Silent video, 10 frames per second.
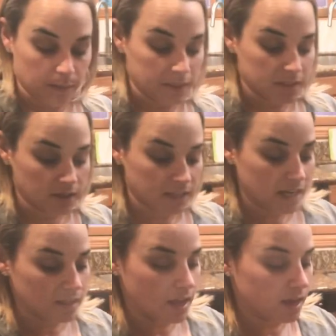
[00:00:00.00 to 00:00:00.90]
Bit
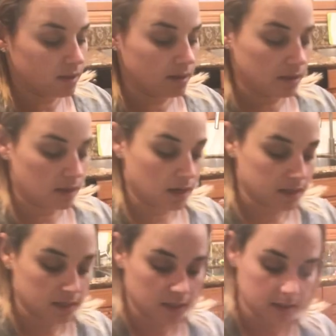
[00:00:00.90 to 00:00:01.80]
sauteing that, the
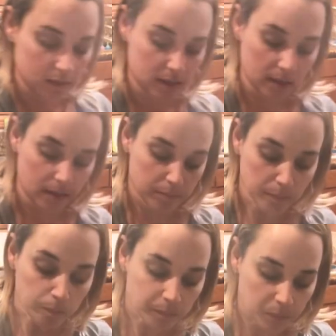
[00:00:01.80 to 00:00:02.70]
onions
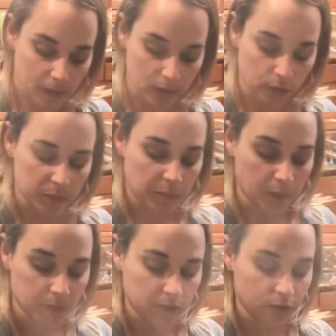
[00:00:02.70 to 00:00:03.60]
and the green
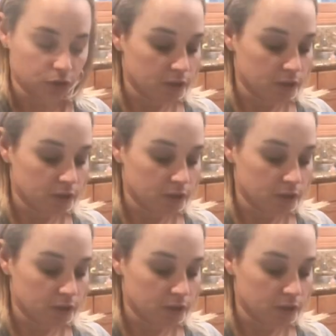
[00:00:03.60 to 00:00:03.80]
pepper a little